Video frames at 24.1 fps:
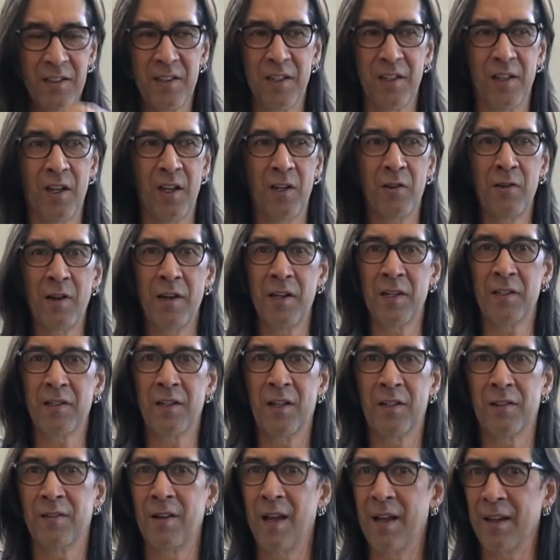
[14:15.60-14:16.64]
a great
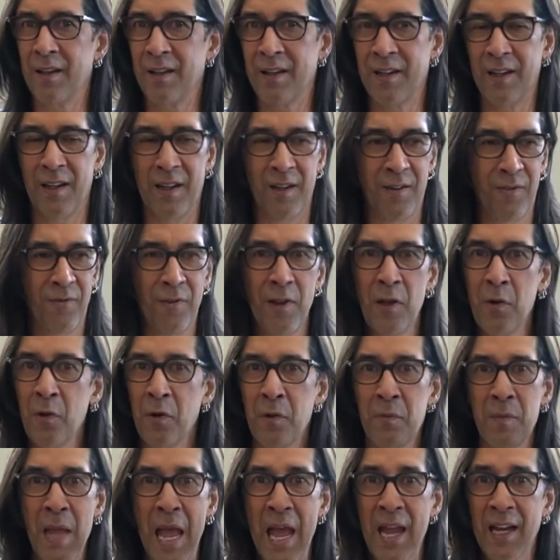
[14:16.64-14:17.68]
guitar tech. Fleetwood
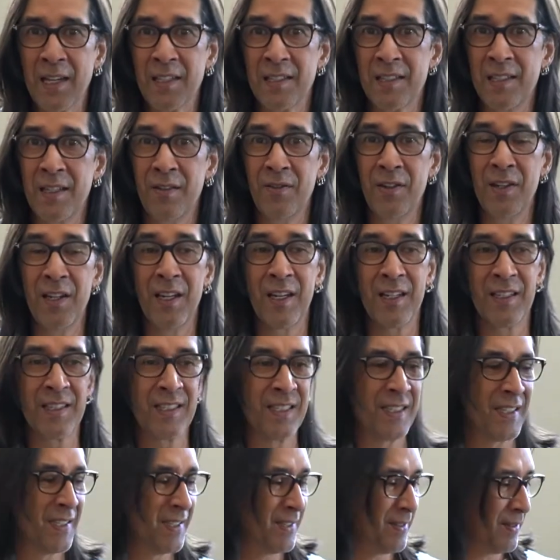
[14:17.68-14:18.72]
Mac, Stevie
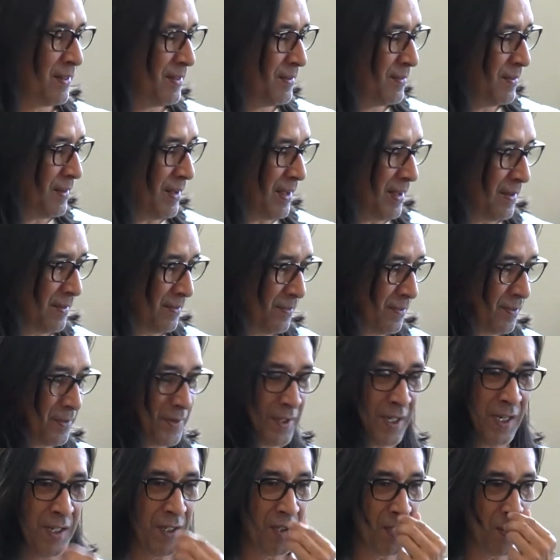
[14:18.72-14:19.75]
Nicks,
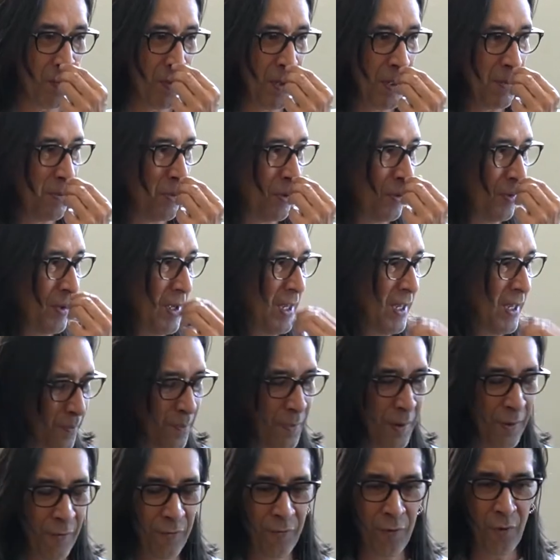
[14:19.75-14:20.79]
tons of people.
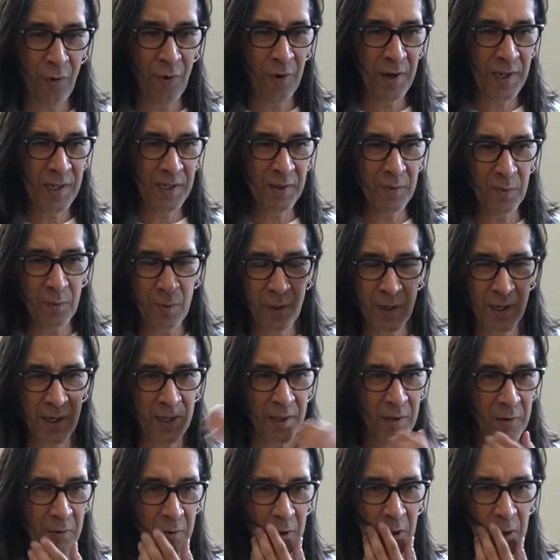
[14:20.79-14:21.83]
Before he went on
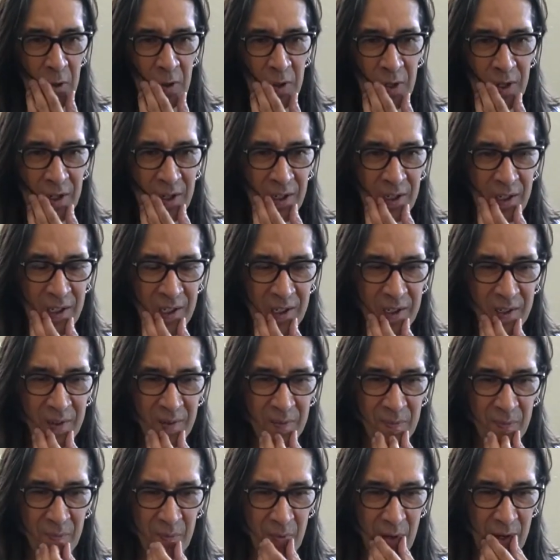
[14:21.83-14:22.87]
the road
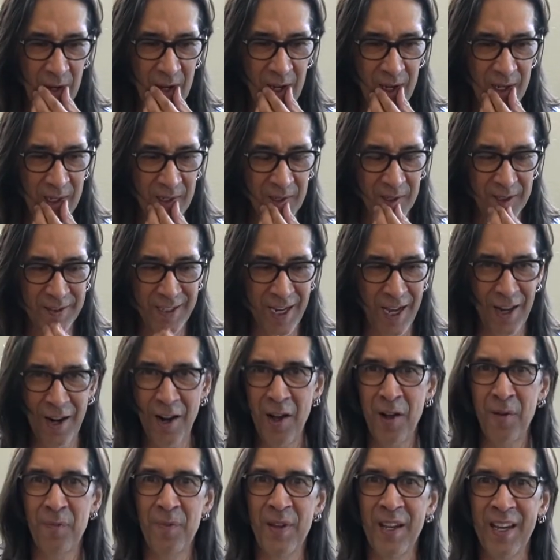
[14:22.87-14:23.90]
and got
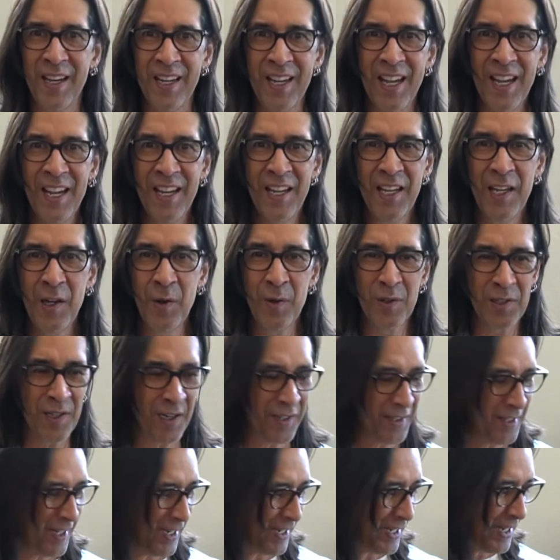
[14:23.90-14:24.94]
all big, he was
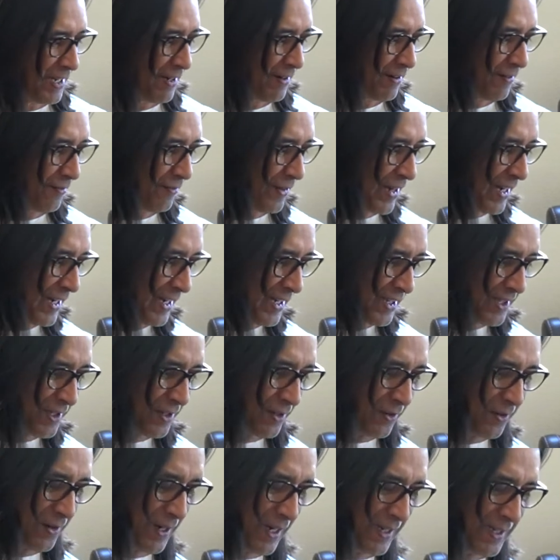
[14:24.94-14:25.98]
our tech here in Vegas,
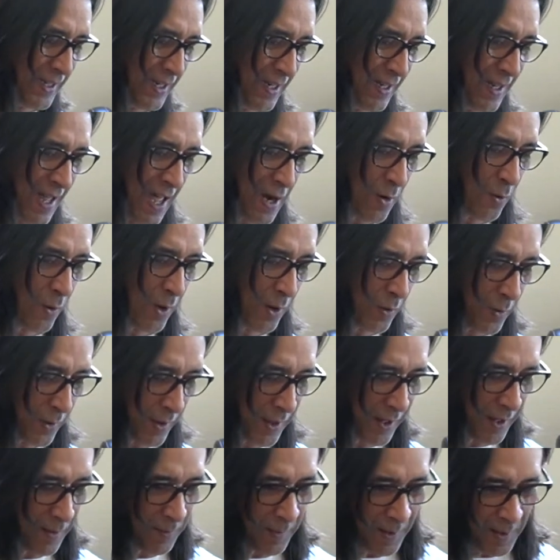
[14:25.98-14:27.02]
so I did a lot of work with
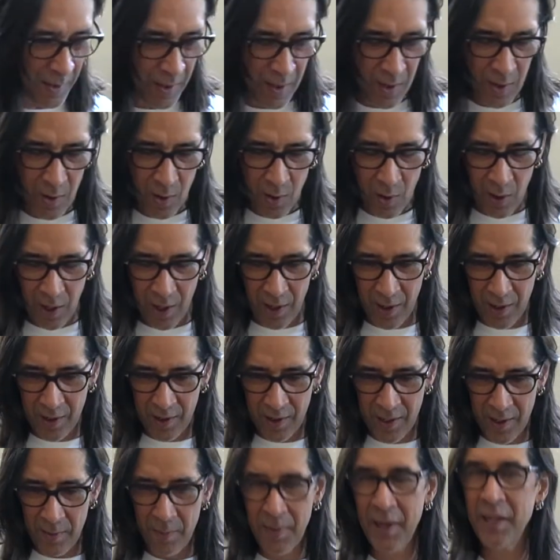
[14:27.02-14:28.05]
him, and
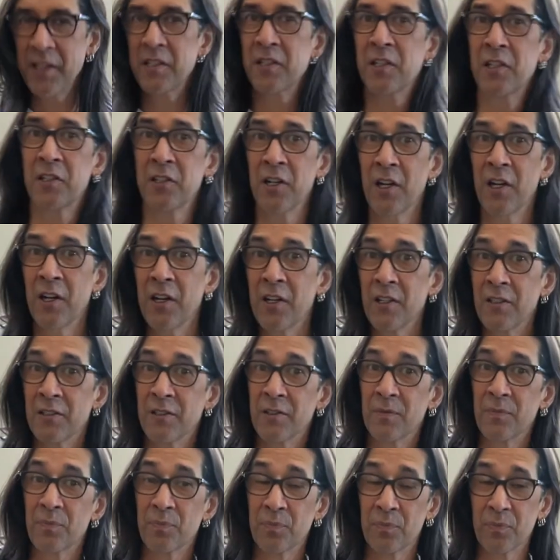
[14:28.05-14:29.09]
he makes guitars.